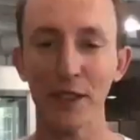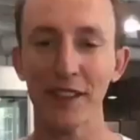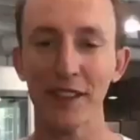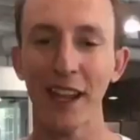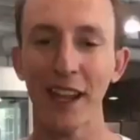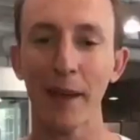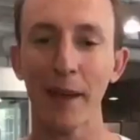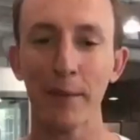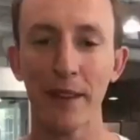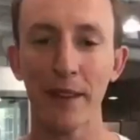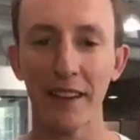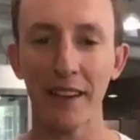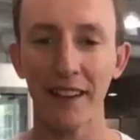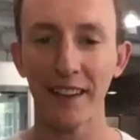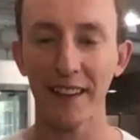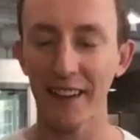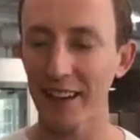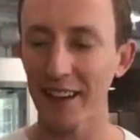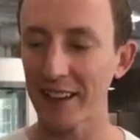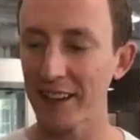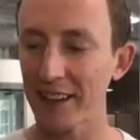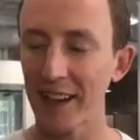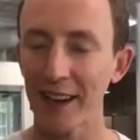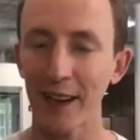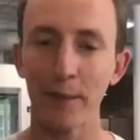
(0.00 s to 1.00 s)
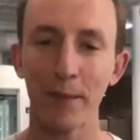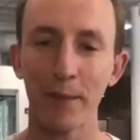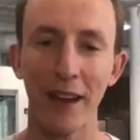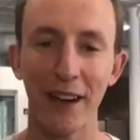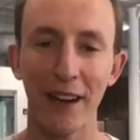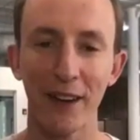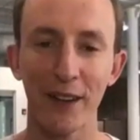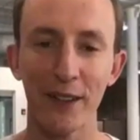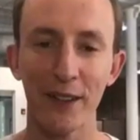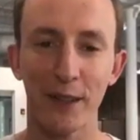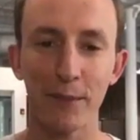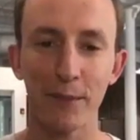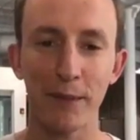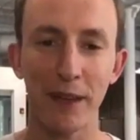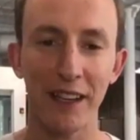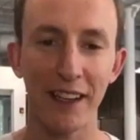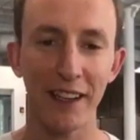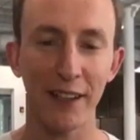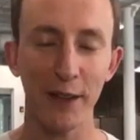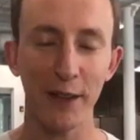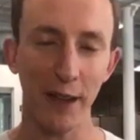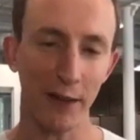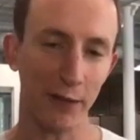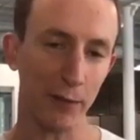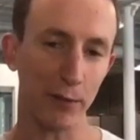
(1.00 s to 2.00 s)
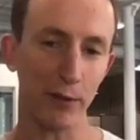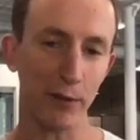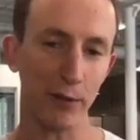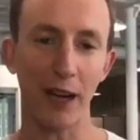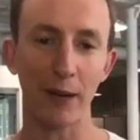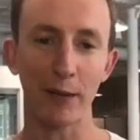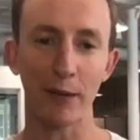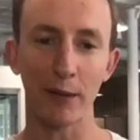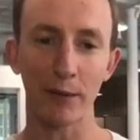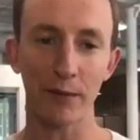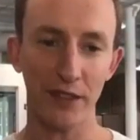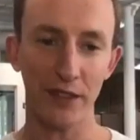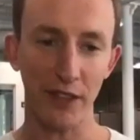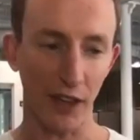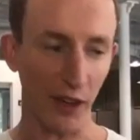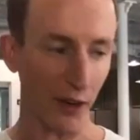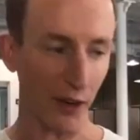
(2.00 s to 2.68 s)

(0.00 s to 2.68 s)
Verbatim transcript: step in in getting better is admitting you have a problem. So